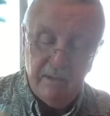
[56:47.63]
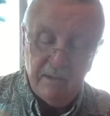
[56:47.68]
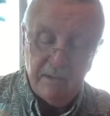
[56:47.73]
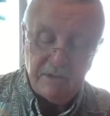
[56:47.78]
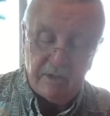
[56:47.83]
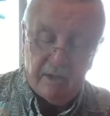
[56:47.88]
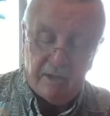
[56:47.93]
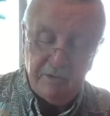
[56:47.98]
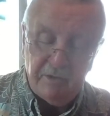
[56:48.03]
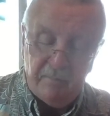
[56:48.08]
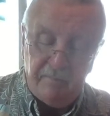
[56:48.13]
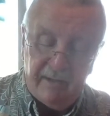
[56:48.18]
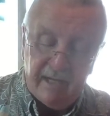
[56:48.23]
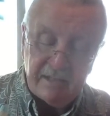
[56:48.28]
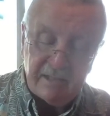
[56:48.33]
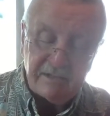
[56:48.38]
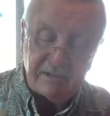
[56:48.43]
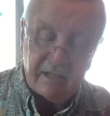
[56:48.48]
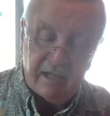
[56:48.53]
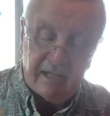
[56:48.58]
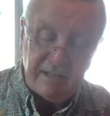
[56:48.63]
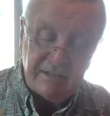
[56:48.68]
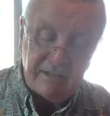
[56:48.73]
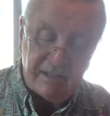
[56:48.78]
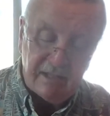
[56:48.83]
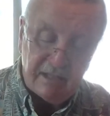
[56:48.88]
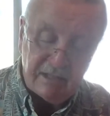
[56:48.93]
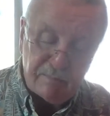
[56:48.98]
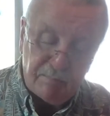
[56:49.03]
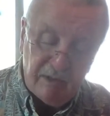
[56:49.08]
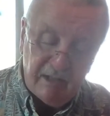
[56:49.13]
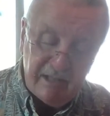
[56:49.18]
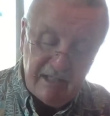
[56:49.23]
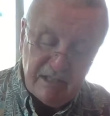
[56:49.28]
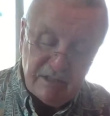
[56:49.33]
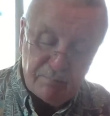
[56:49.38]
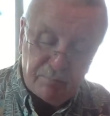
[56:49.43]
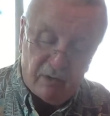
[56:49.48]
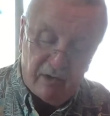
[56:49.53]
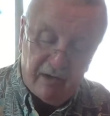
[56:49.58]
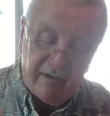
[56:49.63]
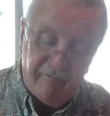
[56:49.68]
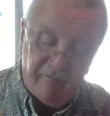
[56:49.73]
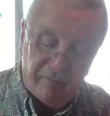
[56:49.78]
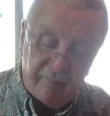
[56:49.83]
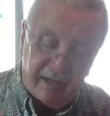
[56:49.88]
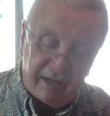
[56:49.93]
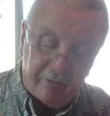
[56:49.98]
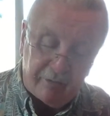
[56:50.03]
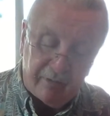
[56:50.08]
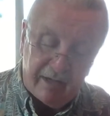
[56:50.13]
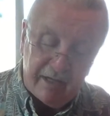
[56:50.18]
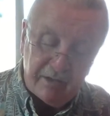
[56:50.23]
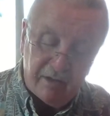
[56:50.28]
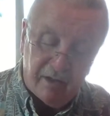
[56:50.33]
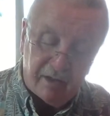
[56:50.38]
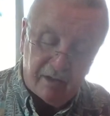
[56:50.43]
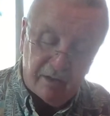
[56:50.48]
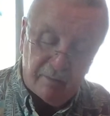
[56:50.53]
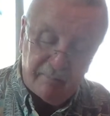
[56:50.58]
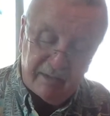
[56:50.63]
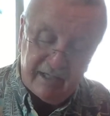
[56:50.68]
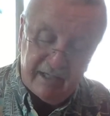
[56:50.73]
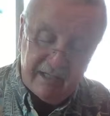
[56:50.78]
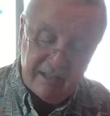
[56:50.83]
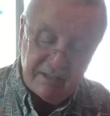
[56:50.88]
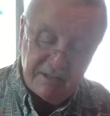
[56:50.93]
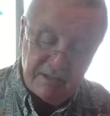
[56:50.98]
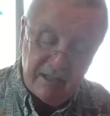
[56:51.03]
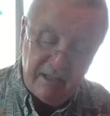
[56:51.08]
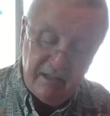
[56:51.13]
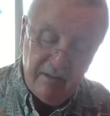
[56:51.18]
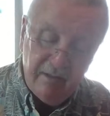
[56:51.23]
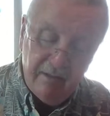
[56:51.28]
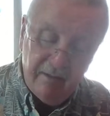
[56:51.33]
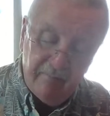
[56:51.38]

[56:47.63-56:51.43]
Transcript: Sandra Backsky says, Please pray for my granddaughter Mackenzie